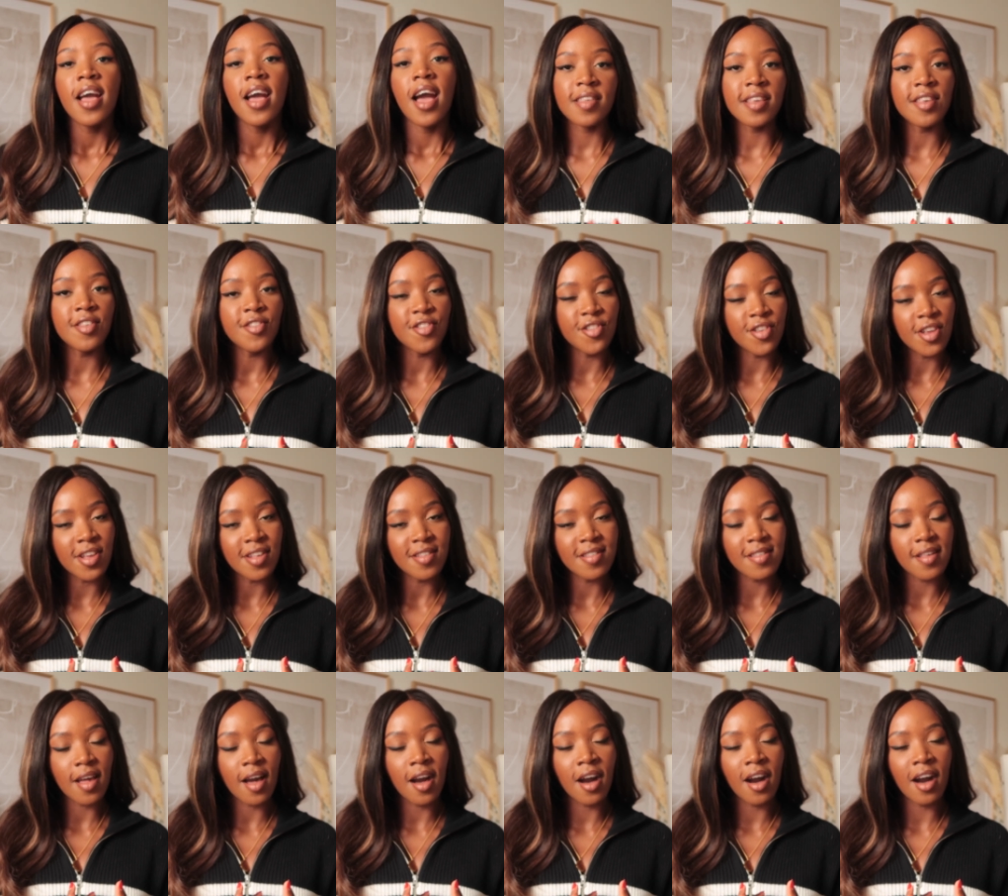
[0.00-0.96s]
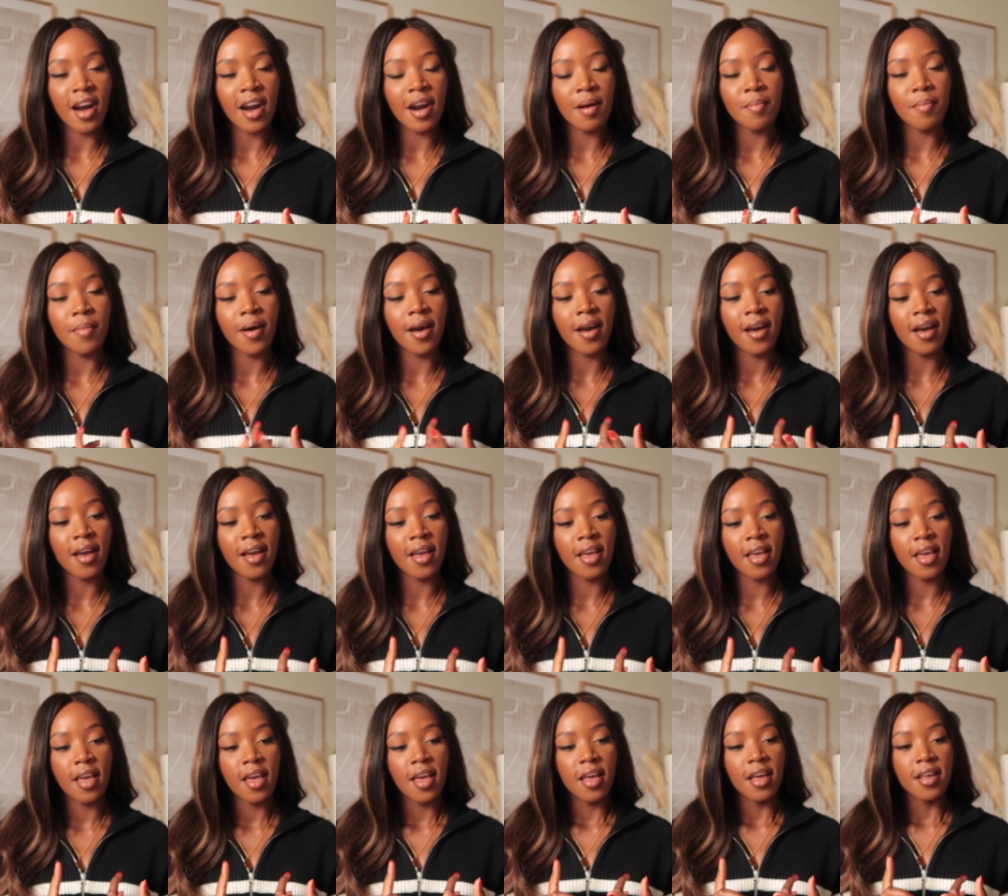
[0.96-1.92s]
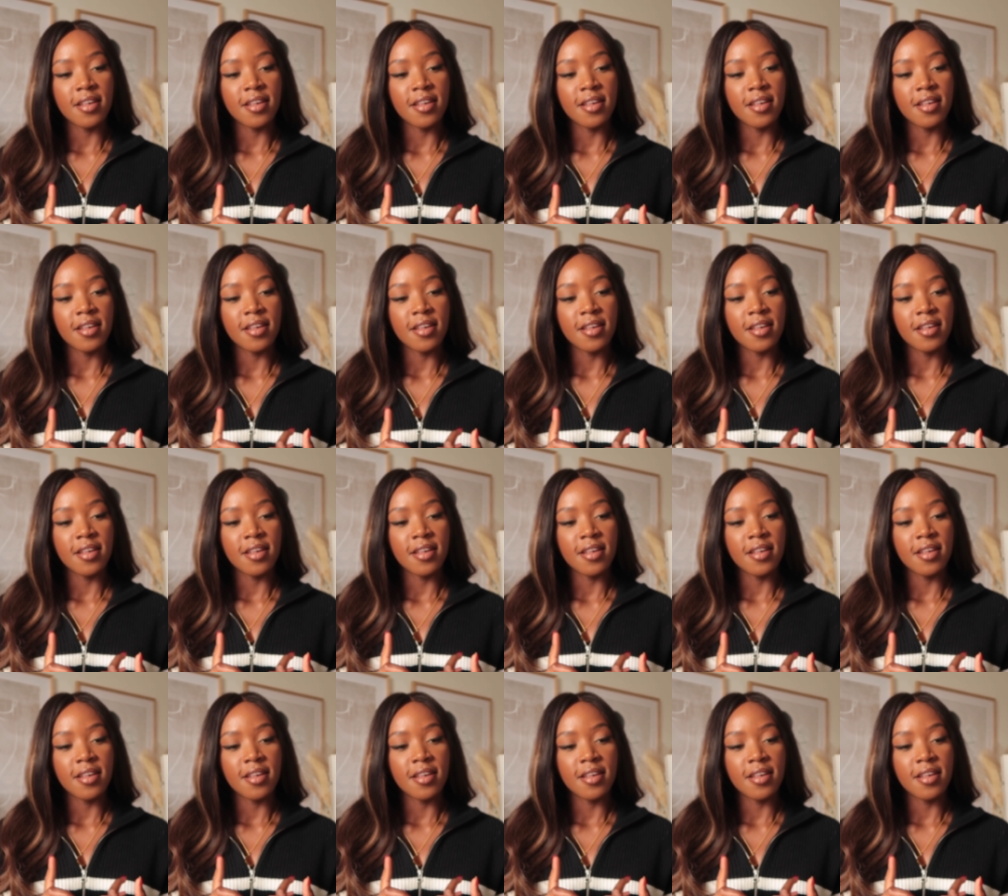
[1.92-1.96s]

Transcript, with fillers: These jeans are my